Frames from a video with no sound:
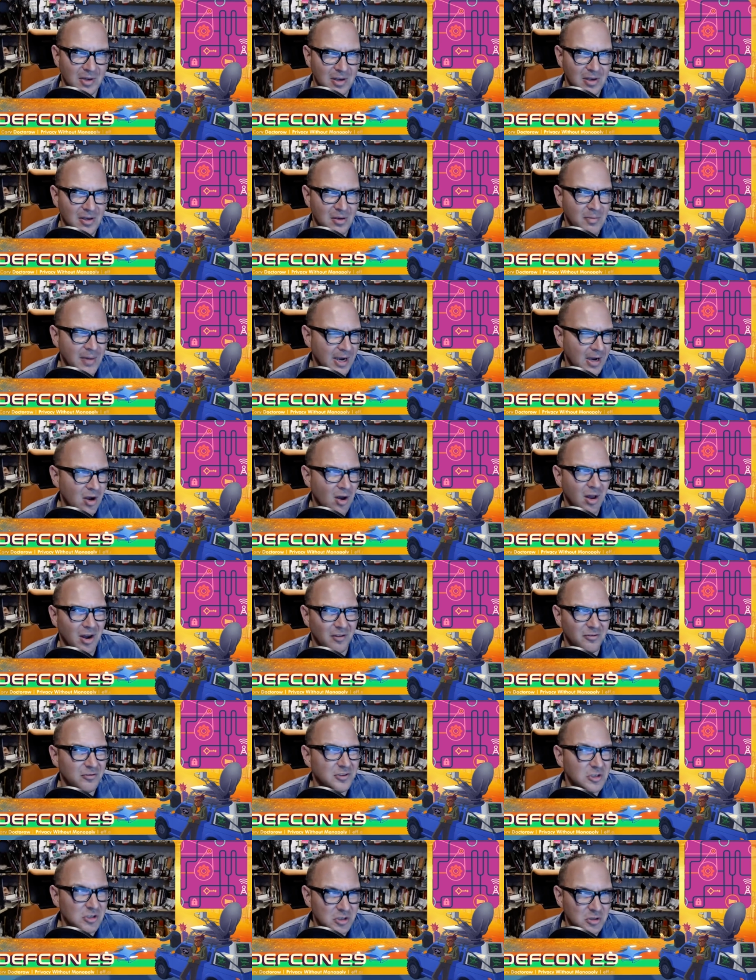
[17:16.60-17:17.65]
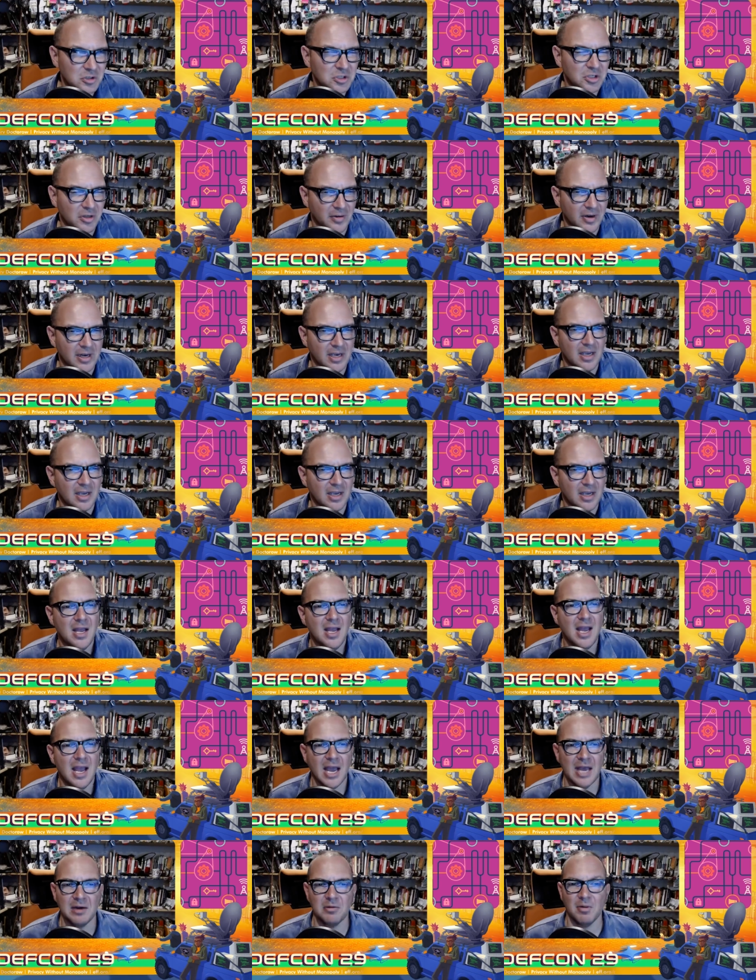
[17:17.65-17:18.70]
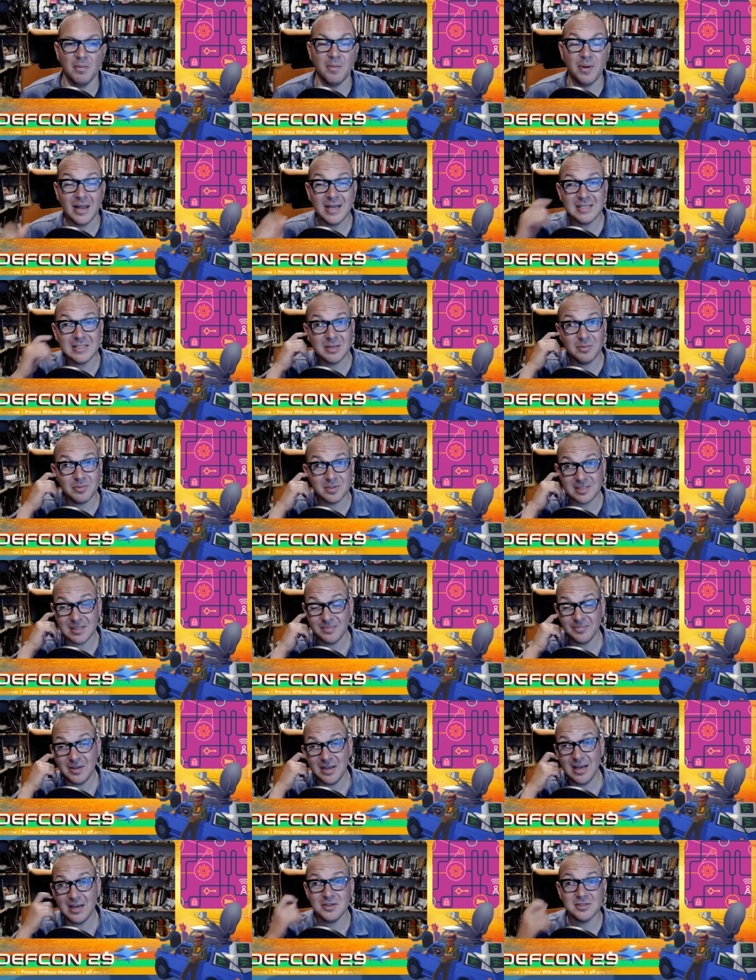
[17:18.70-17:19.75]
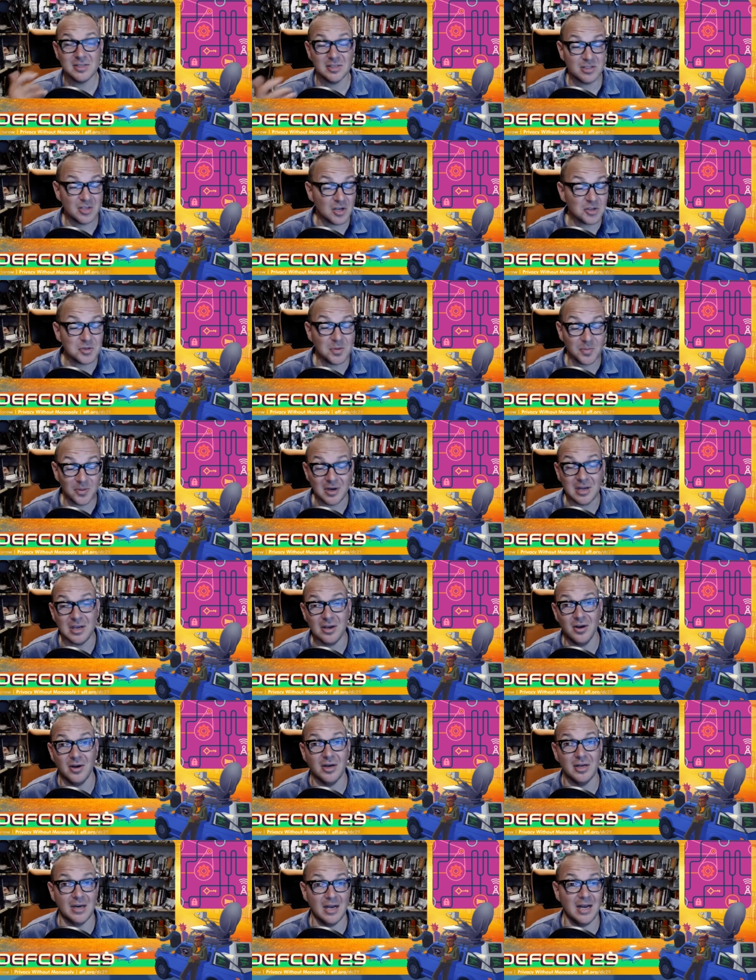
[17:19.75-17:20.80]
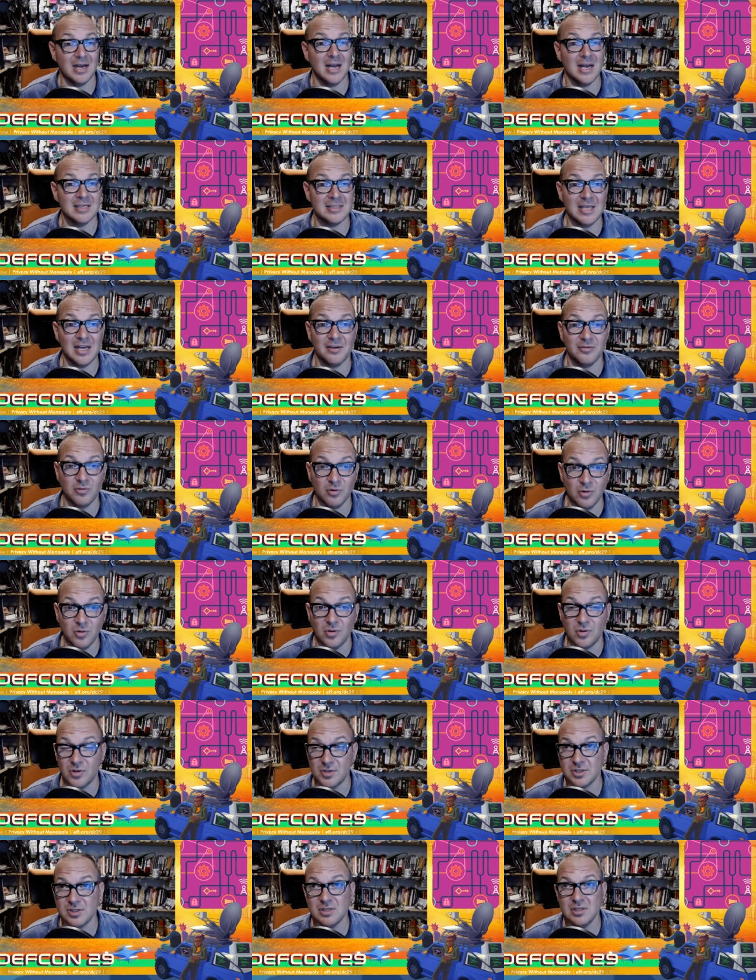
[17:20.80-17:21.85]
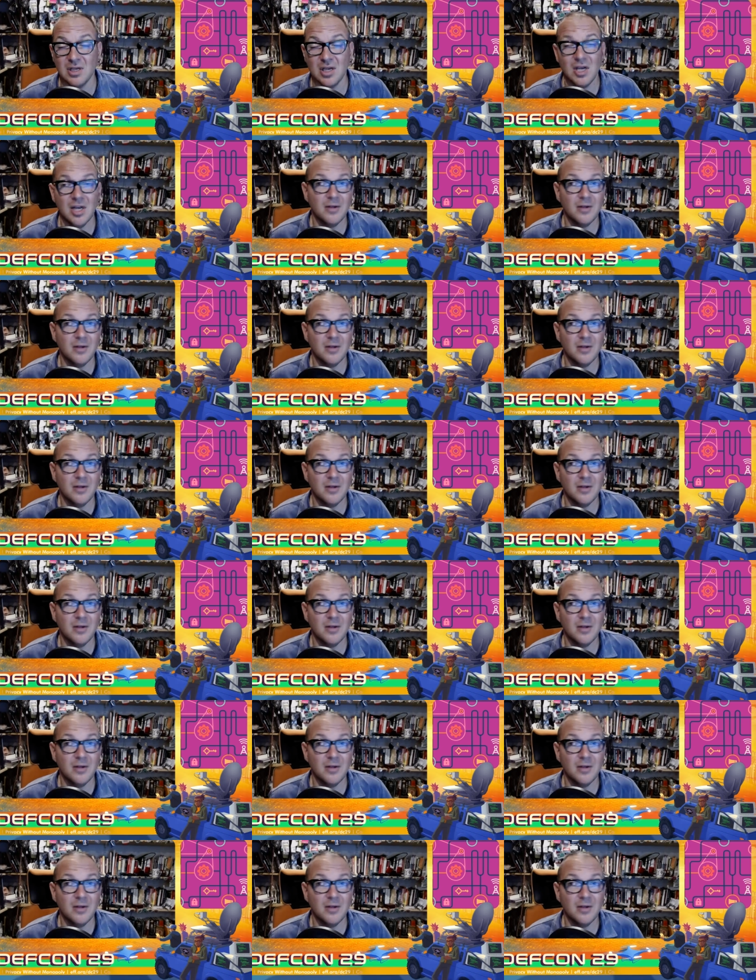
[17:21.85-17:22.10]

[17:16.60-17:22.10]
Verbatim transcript: you might call a fiduciary, and it replaced them with something else that's also pretty good, a set of rules